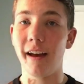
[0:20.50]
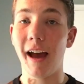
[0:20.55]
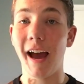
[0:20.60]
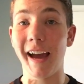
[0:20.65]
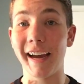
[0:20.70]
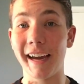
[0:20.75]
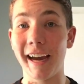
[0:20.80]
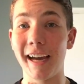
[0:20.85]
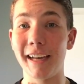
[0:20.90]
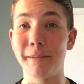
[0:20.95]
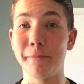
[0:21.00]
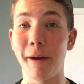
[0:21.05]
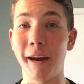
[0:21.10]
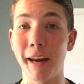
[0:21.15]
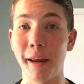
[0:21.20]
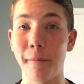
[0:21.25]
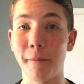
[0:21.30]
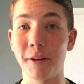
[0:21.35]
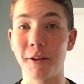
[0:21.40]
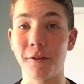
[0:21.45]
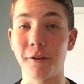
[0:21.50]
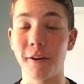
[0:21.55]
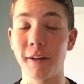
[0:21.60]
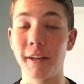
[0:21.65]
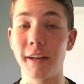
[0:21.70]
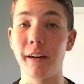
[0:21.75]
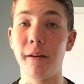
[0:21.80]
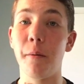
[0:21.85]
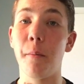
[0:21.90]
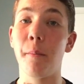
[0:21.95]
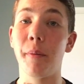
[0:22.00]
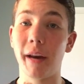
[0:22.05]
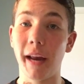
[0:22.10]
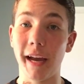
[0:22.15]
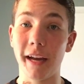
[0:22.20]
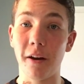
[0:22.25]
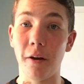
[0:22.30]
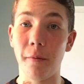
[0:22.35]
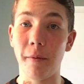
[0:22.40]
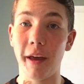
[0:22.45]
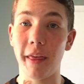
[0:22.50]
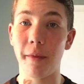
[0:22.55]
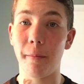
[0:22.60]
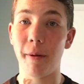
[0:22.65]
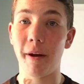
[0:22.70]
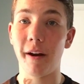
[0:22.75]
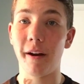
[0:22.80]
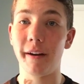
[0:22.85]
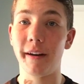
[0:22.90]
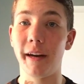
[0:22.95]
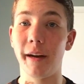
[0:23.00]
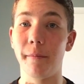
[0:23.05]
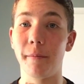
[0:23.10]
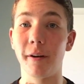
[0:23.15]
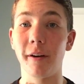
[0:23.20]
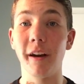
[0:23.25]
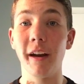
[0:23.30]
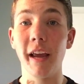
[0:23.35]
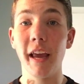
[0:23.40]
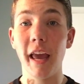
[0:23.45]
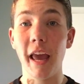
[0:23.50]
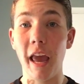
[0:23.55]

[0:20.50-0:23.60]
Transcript: Hi guys, my name is Tristan, but I go by the Parrot Tamer.